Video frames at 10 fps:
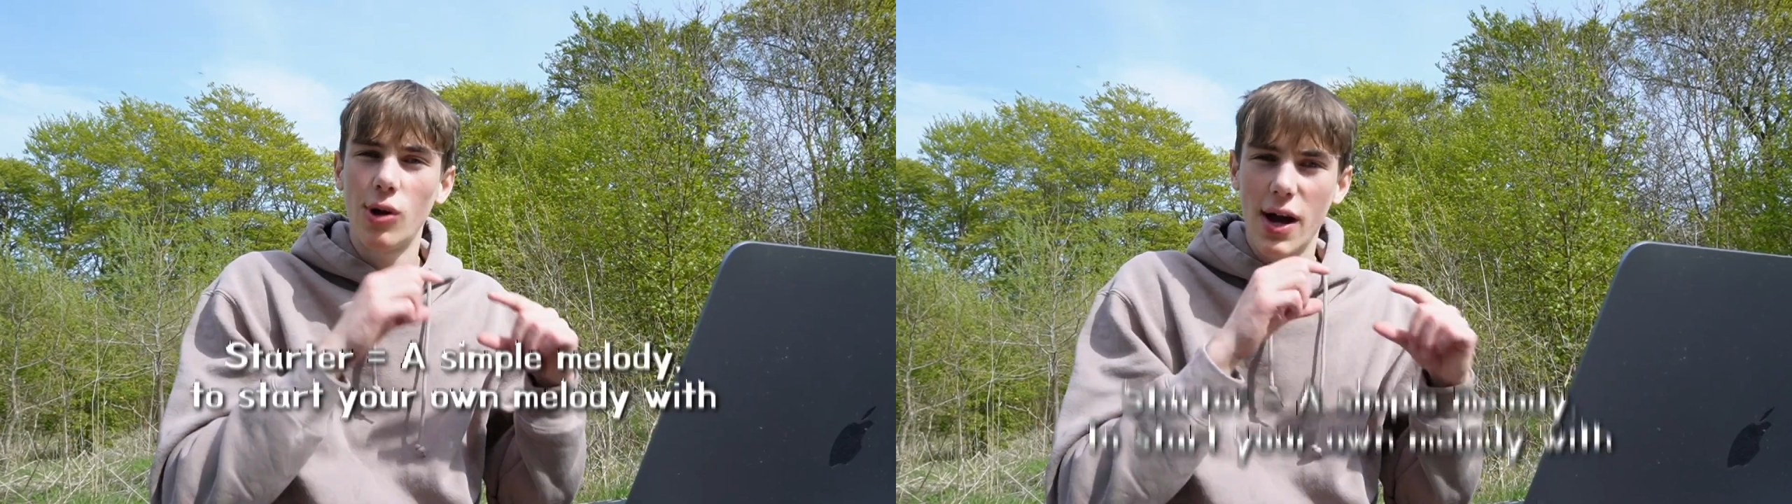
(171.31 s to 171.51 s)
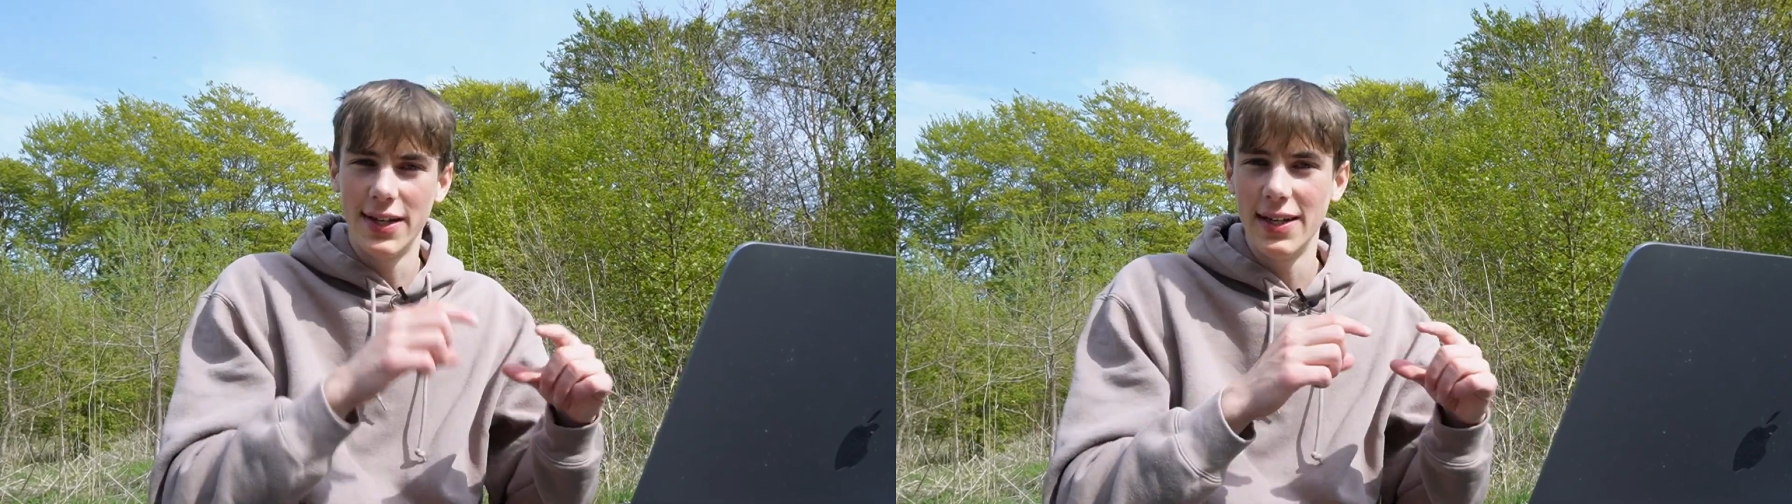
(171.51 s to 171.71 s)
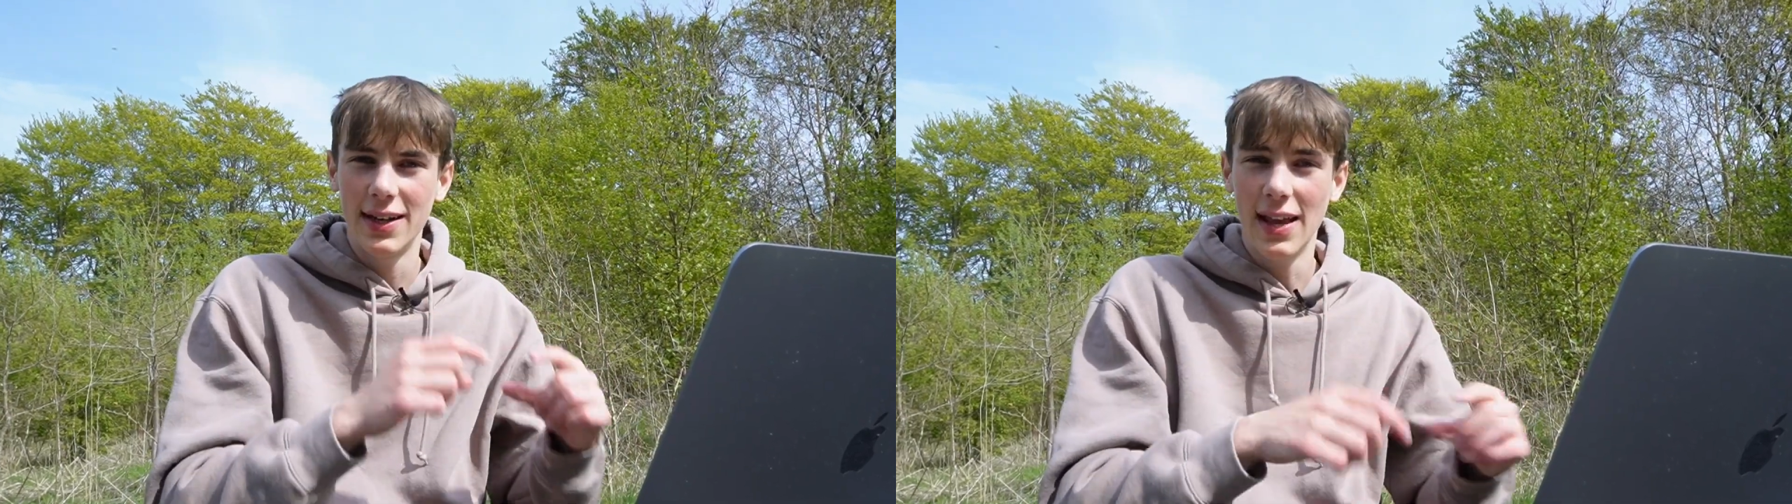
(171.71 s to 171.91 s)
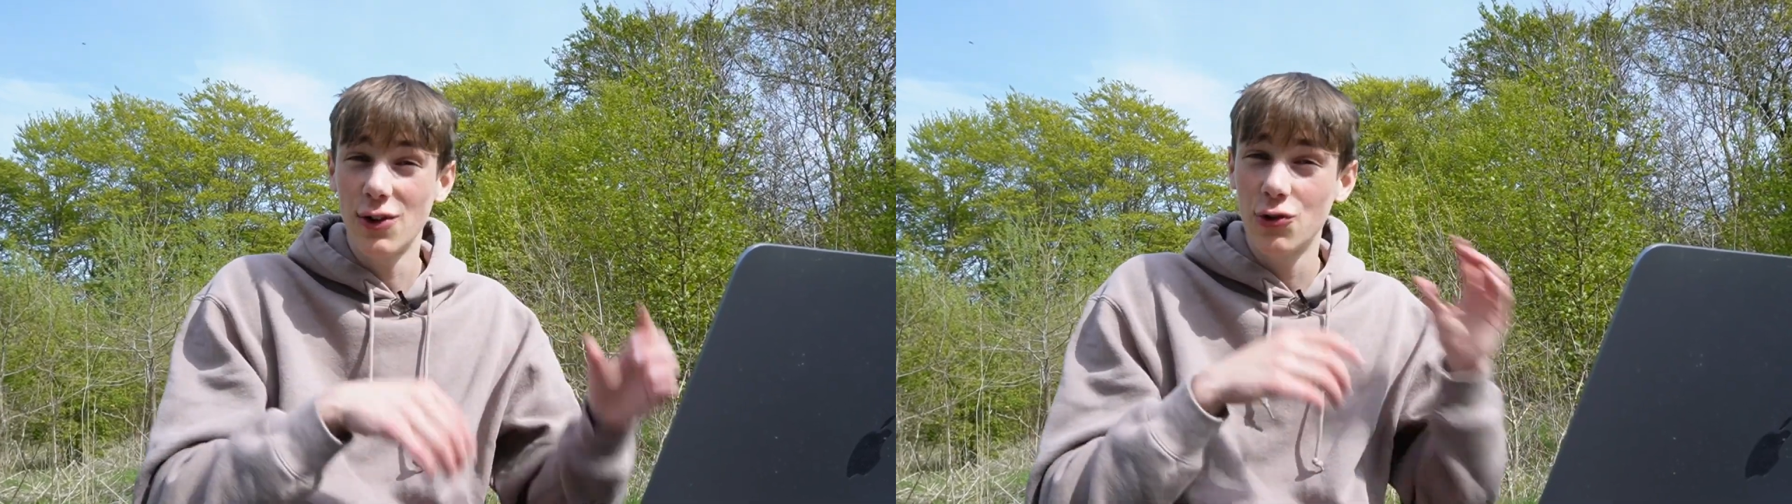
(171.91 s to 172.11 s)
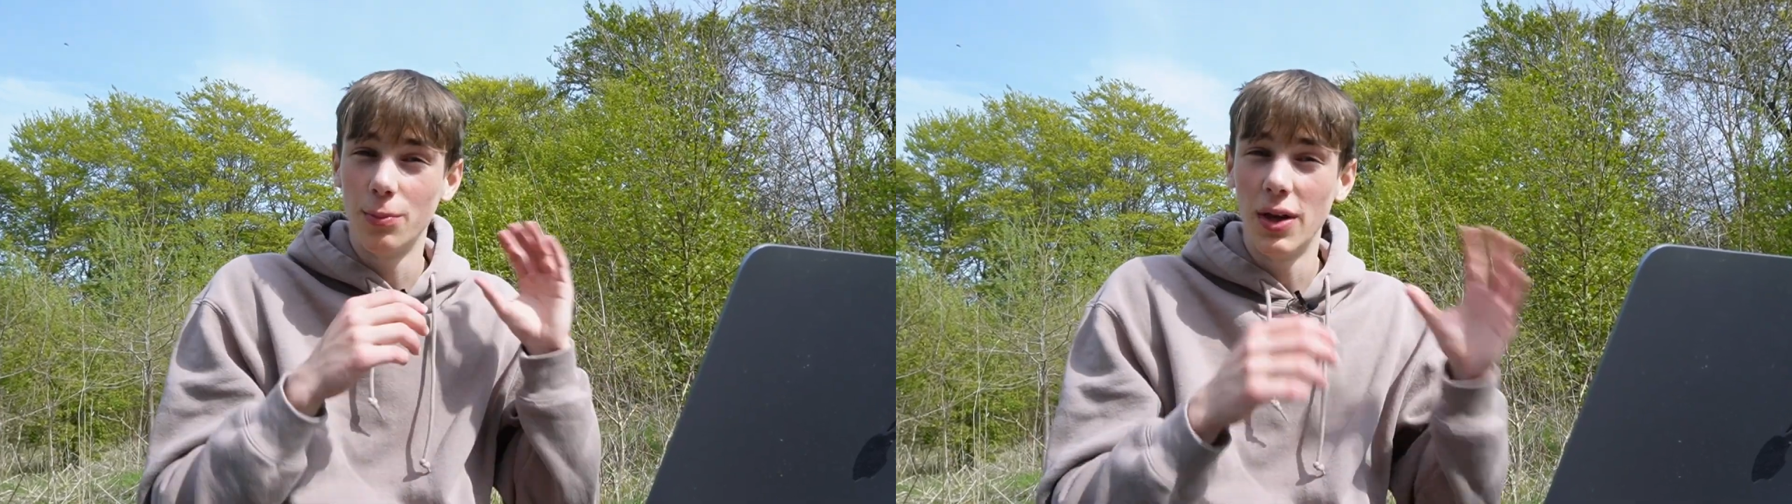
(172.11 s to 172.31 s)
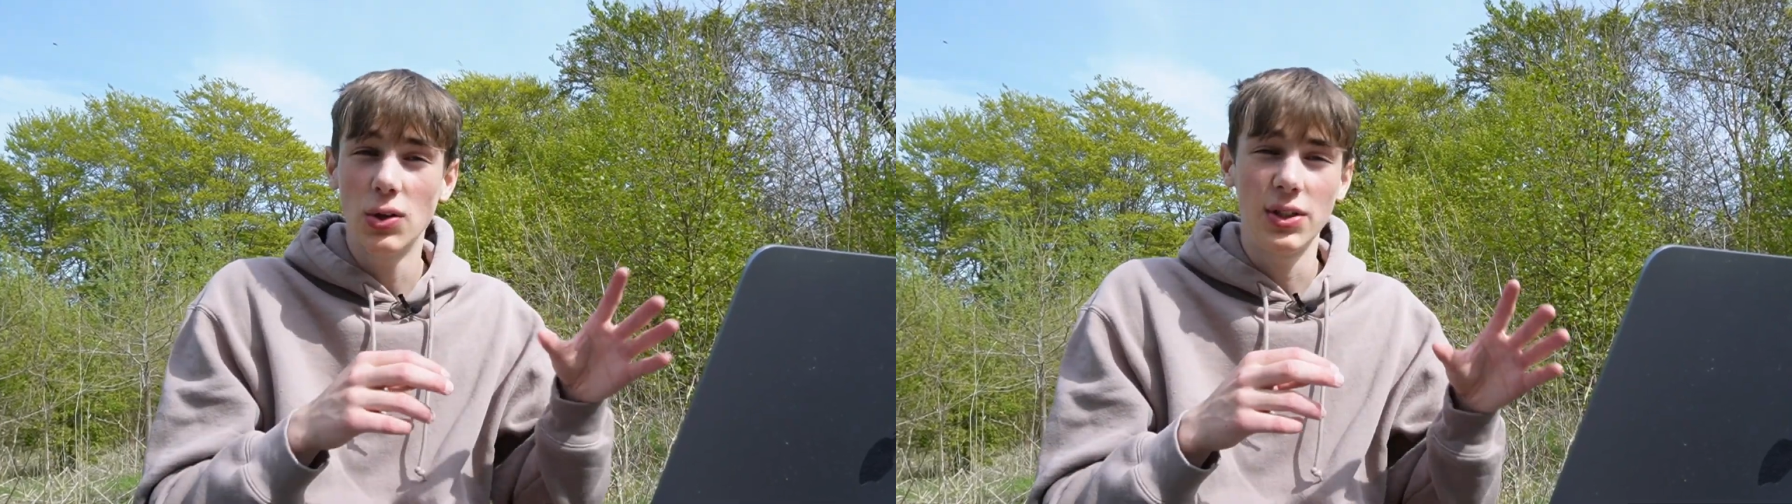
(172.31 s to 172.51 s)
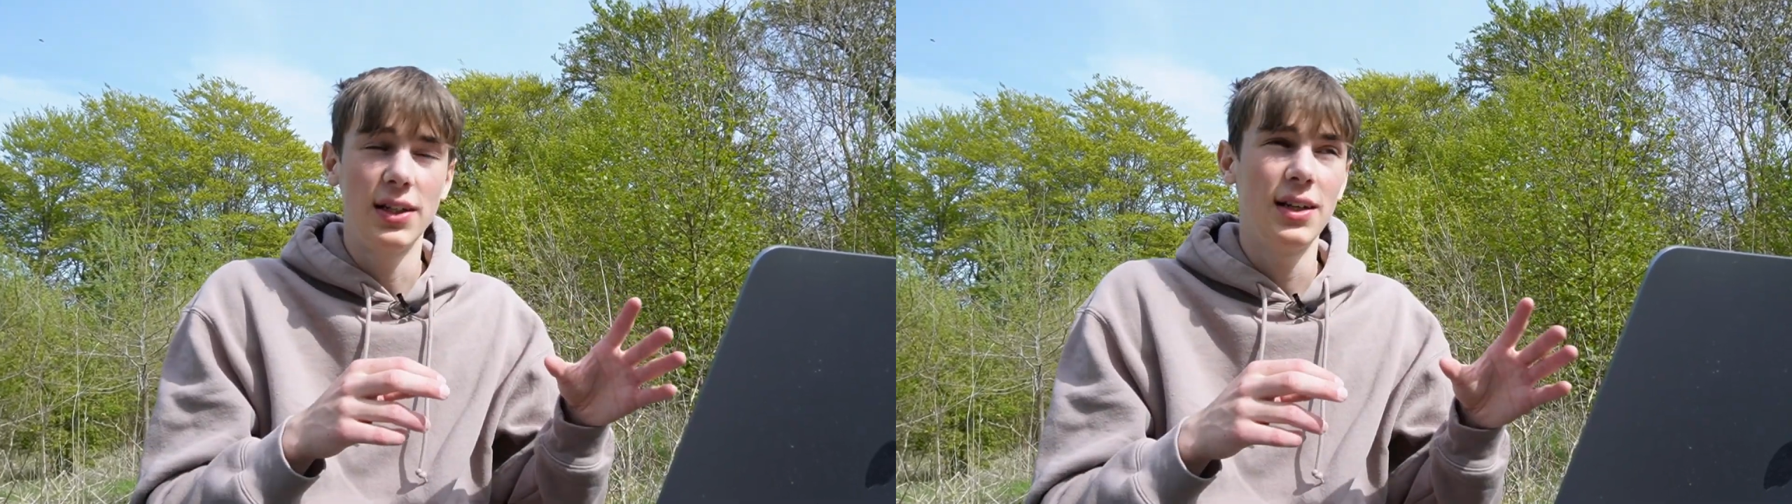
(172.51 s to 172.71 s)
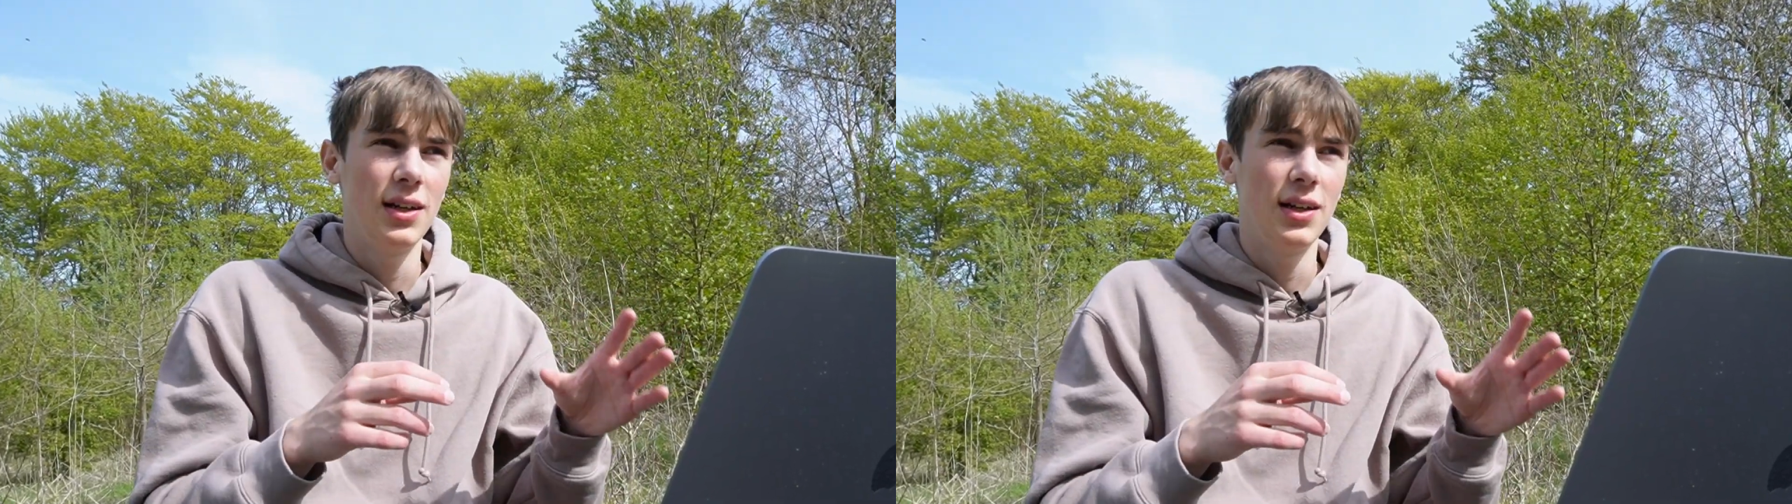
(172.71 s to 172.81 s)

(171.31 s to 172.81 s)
idea, an actual melody